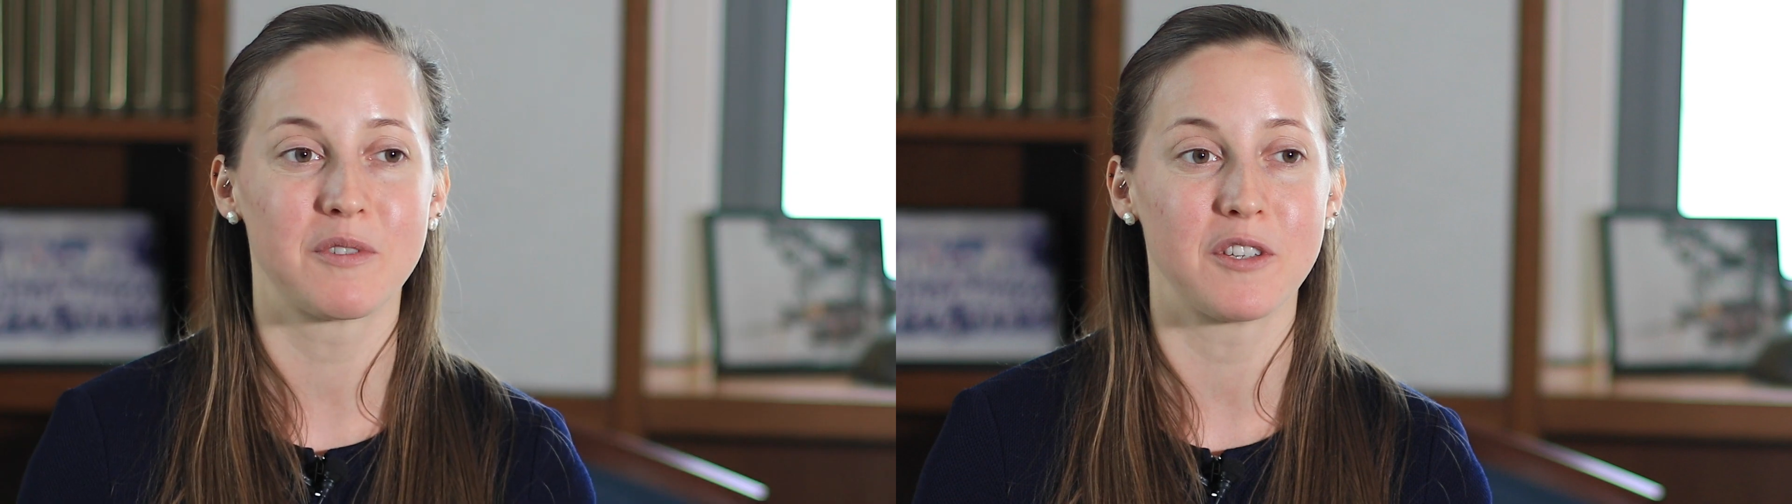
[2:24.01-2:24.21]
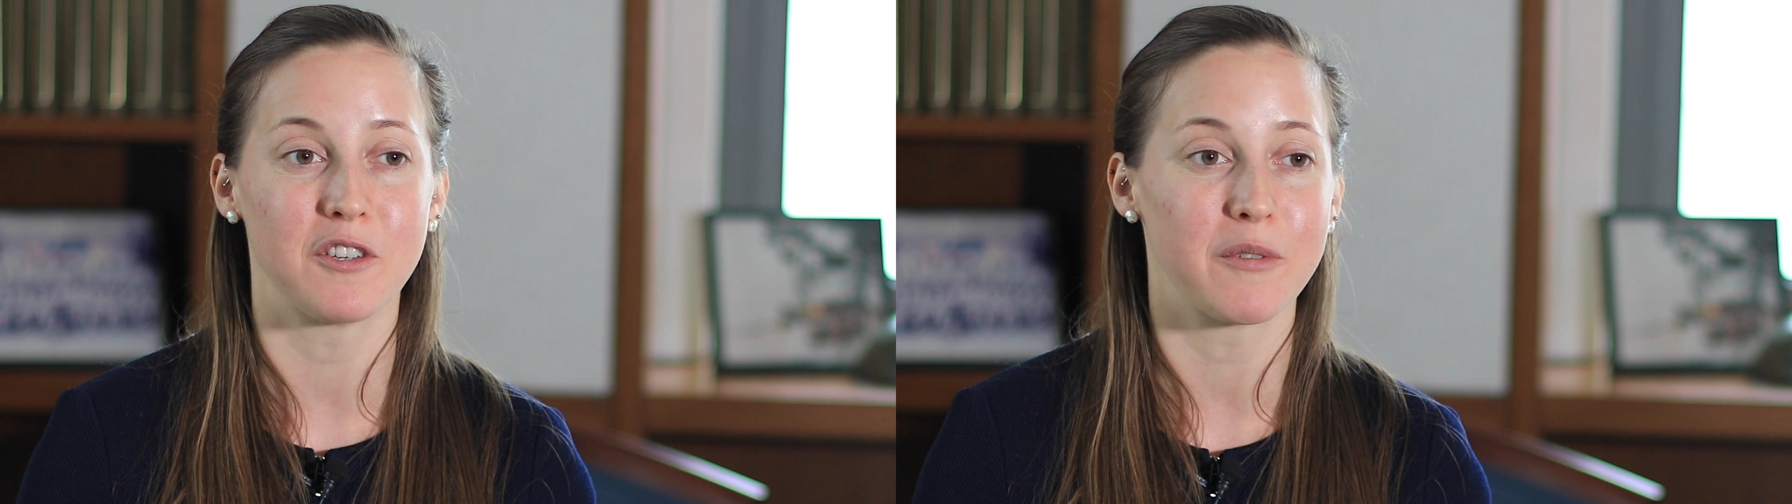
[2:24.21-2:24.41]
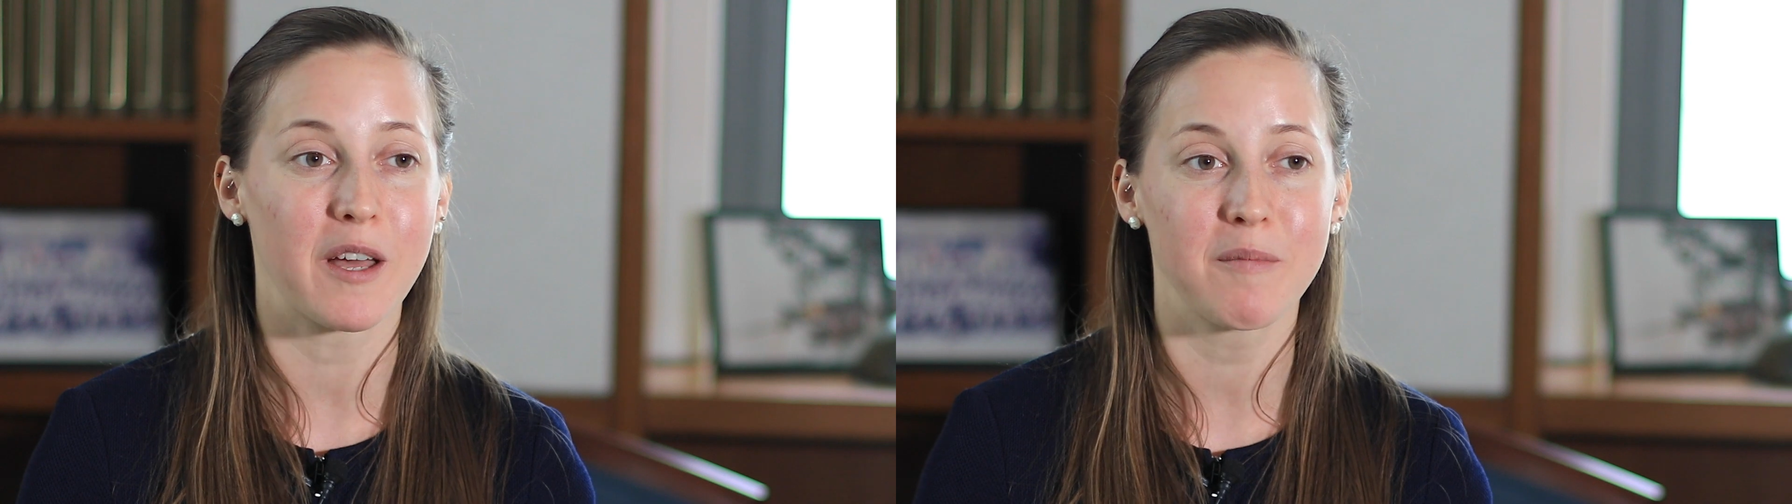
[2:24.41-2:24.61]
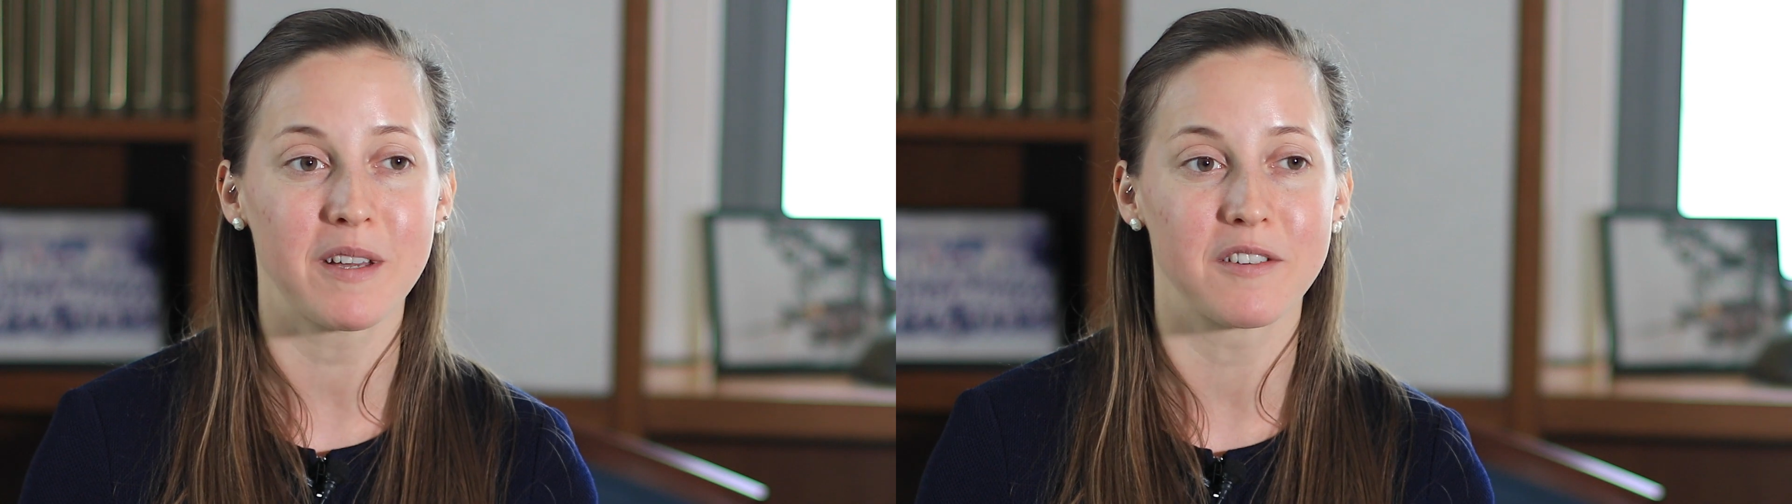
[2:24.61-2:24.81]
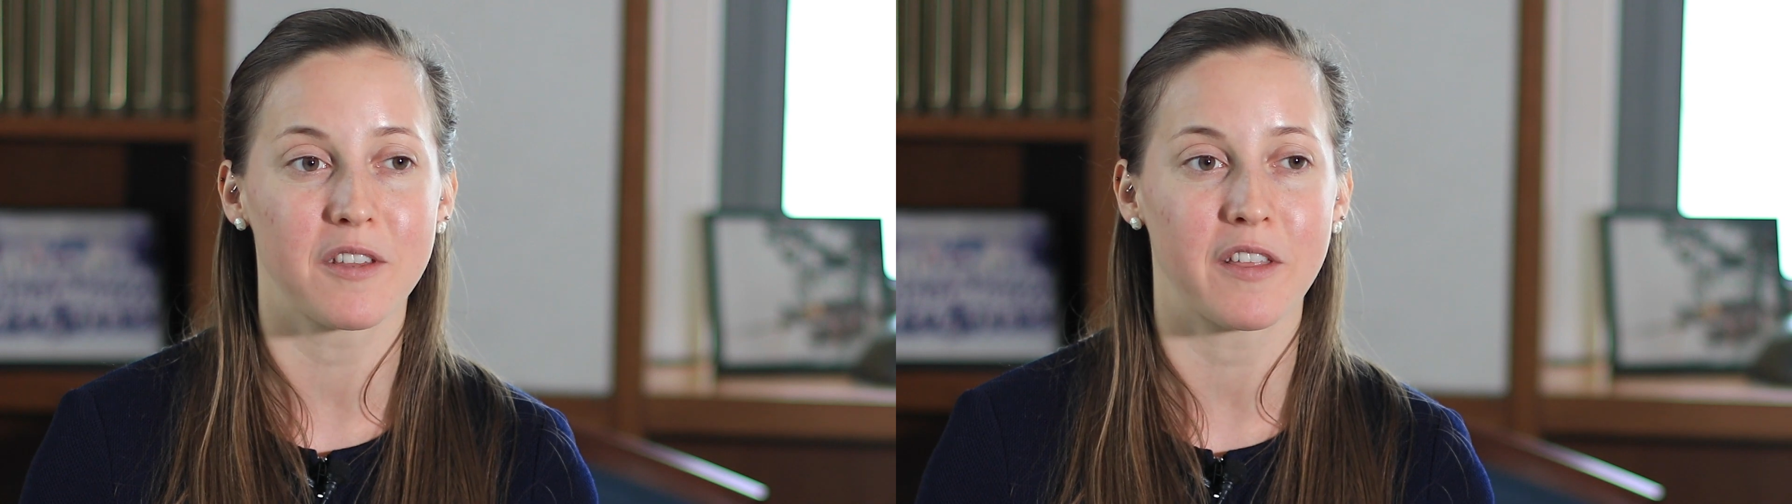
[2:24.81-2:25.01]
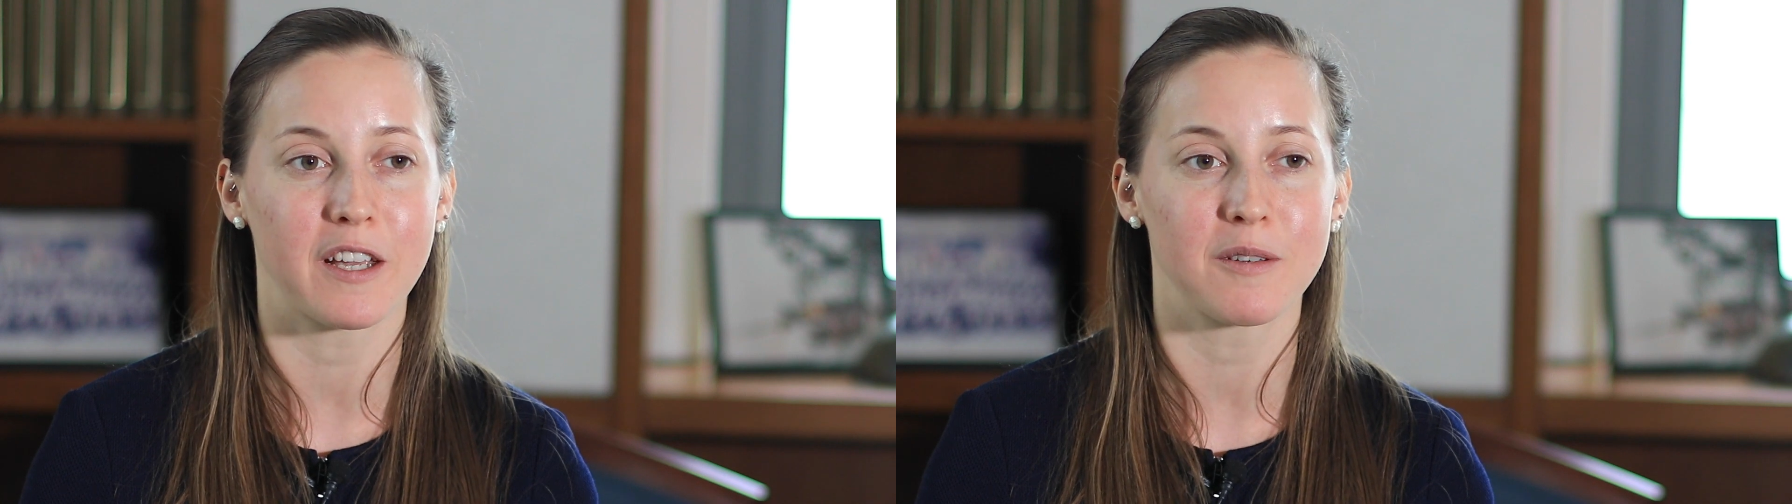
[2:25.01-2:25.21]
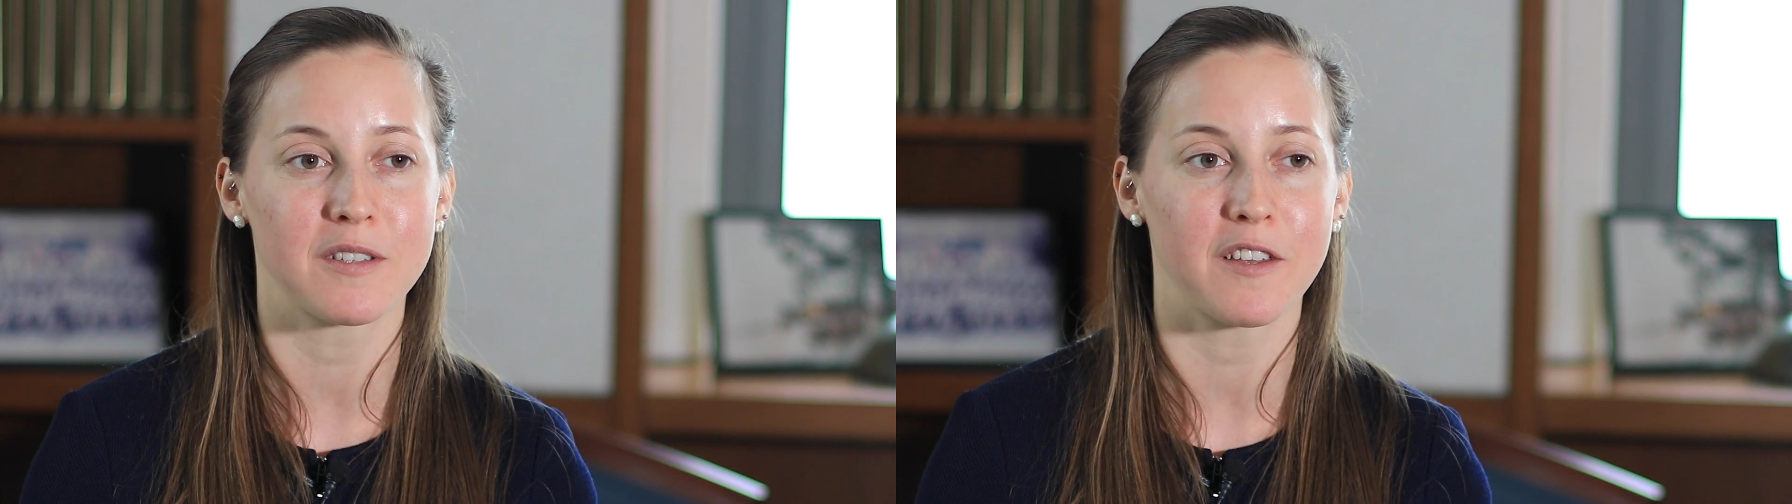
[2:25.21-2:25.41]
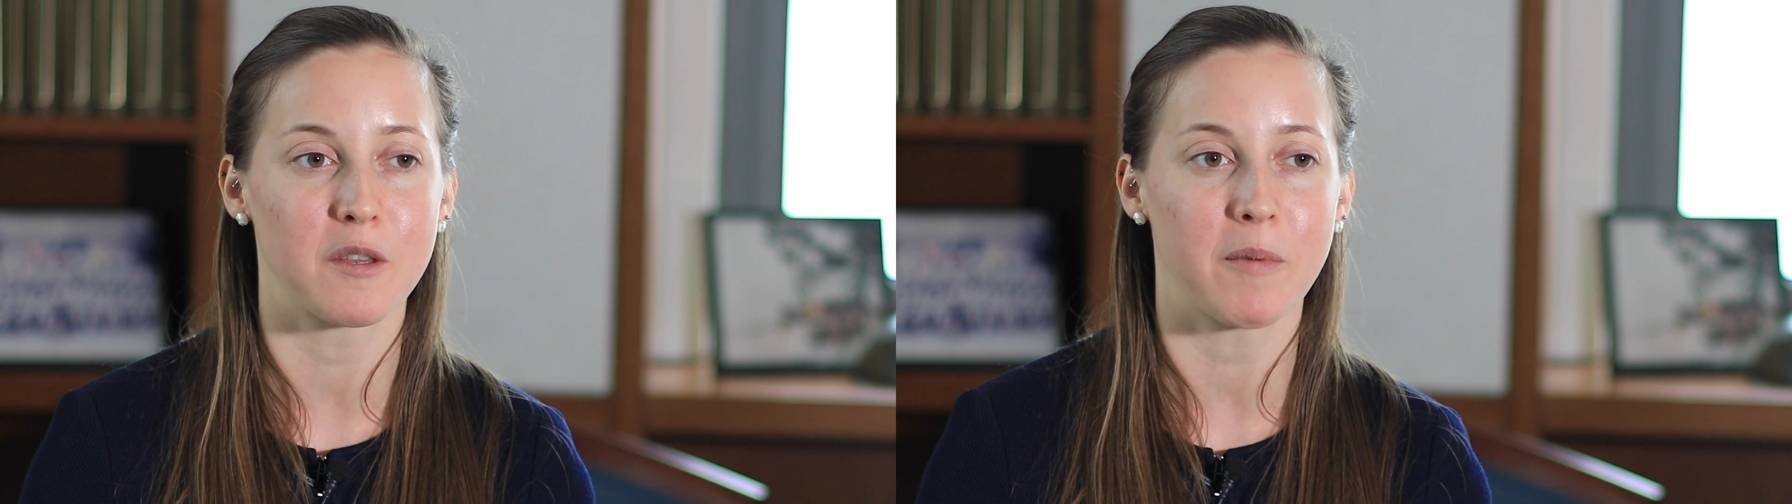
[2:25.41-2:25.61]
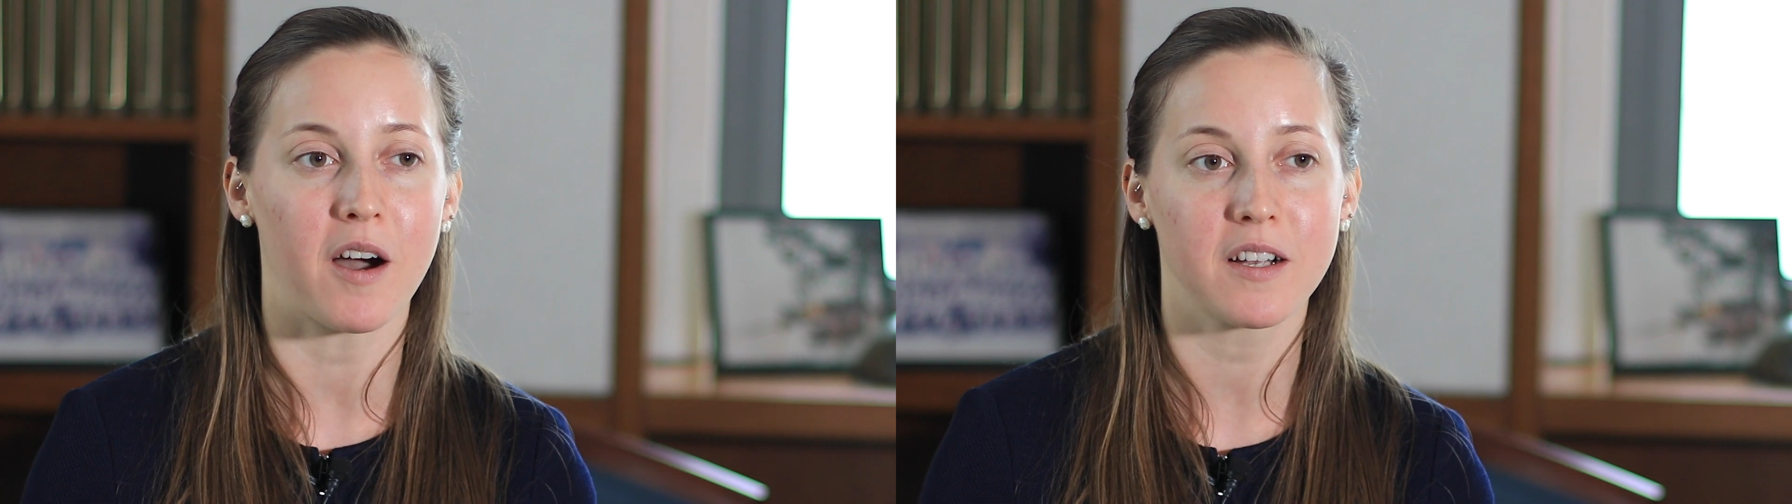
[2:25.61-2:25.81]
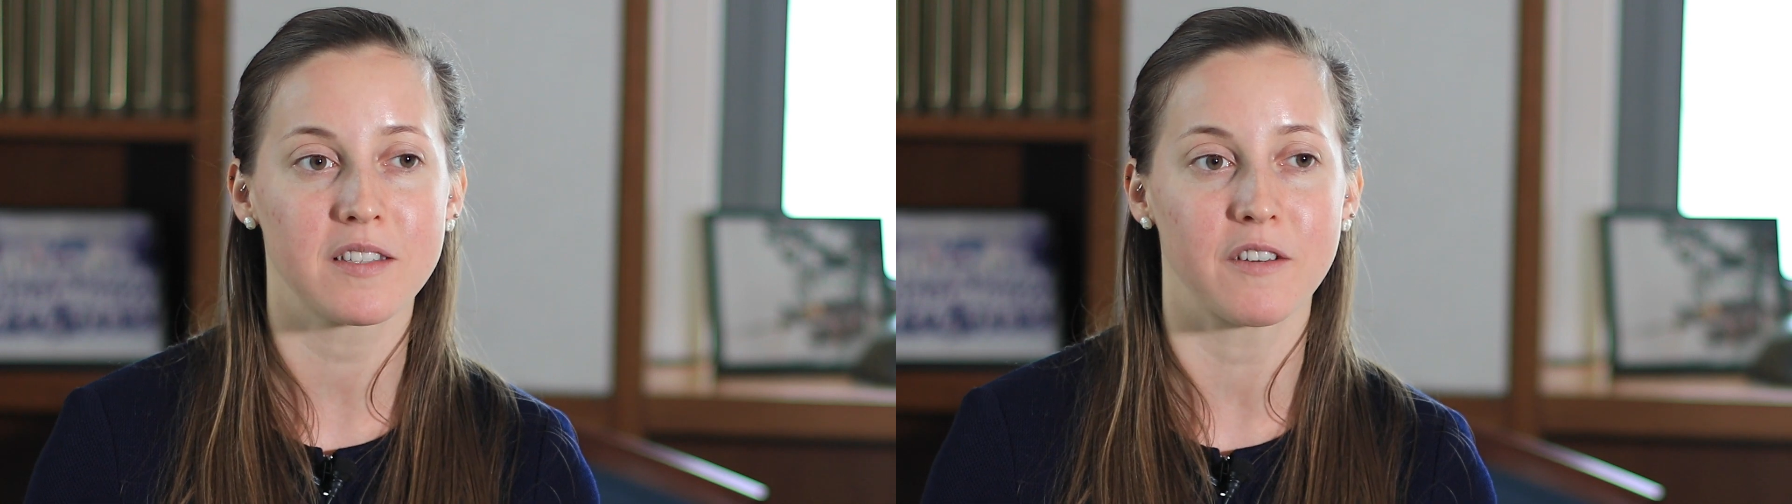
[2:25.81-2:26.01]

to do them and to think outside the box.